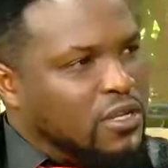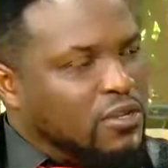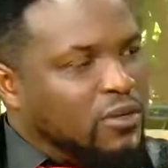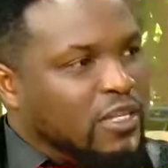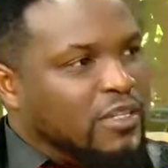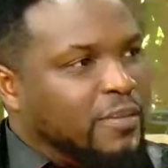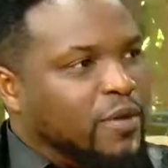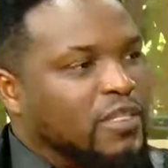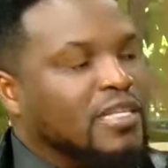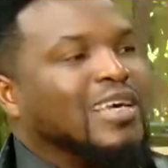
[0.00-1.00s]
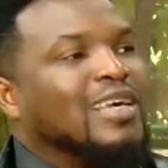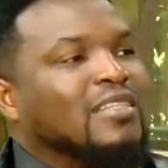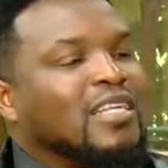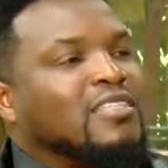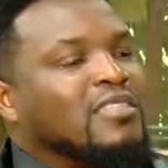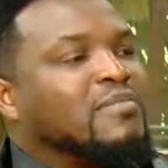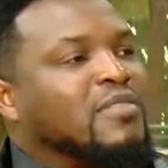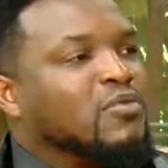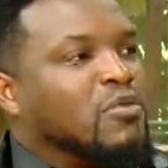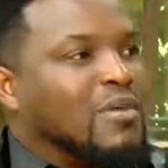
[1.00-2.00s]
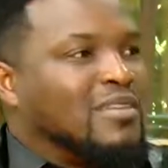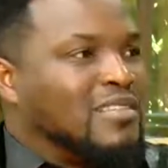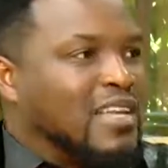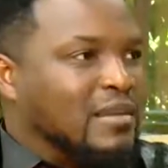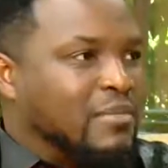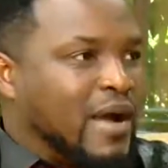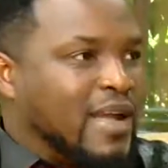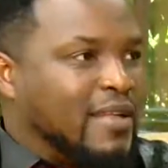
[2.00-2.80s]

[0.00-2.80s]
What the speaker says: You get the point. That's something we must stand by.